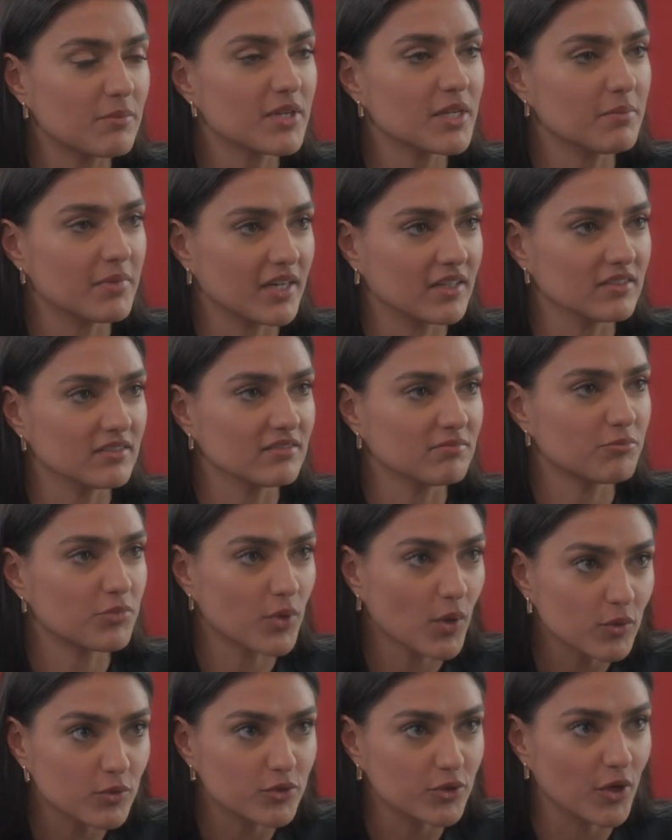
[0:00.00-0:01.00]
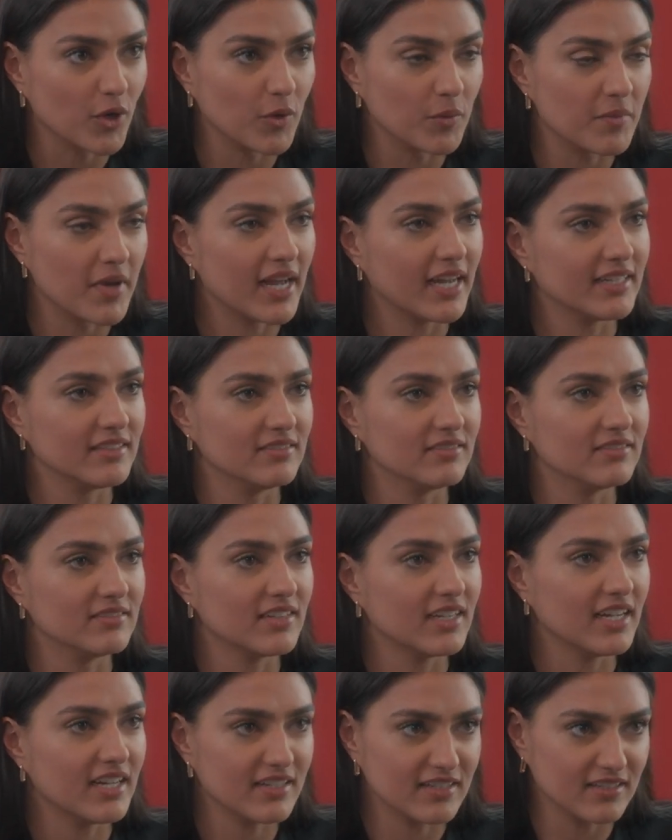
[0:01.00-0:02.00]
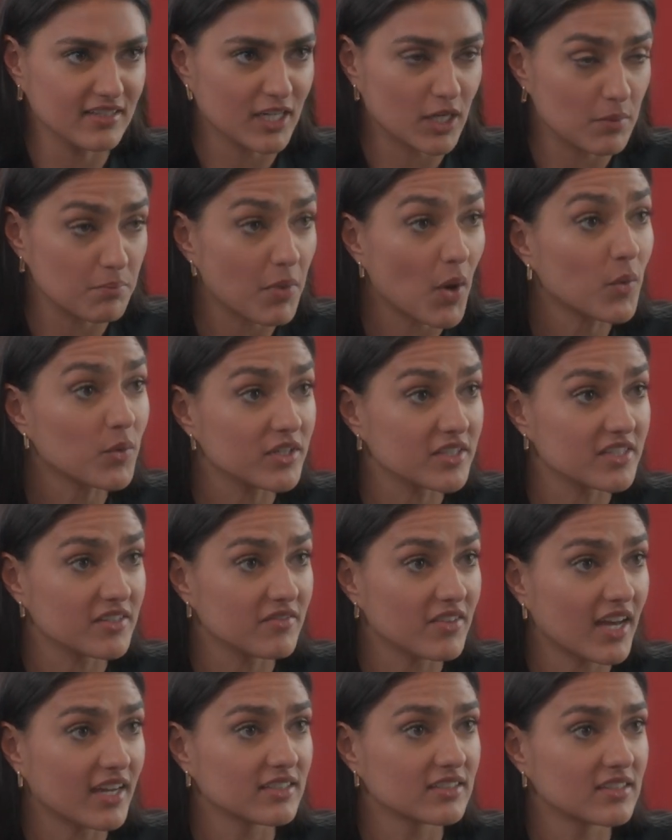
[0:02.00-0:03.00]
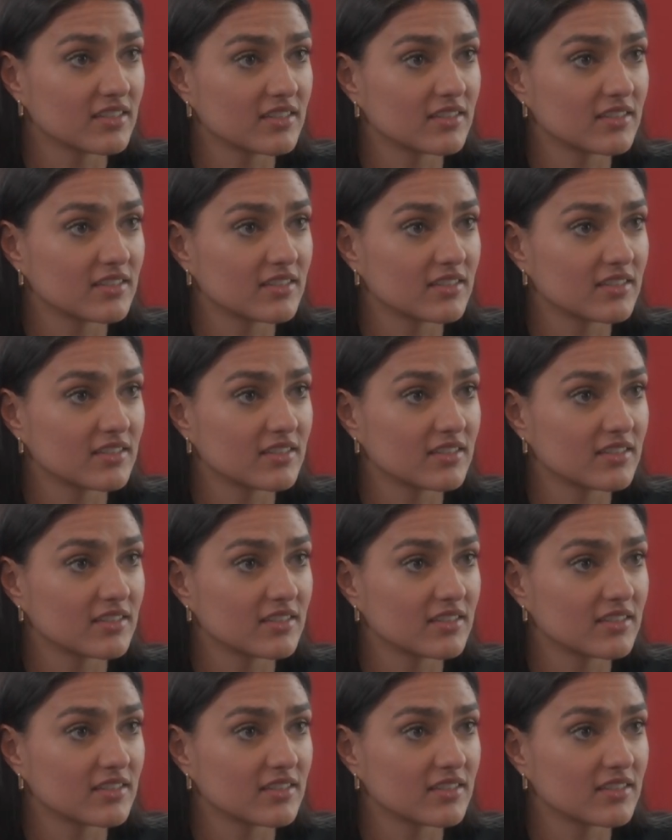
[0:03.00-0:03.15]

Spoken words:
me about Prodrome and the components of that.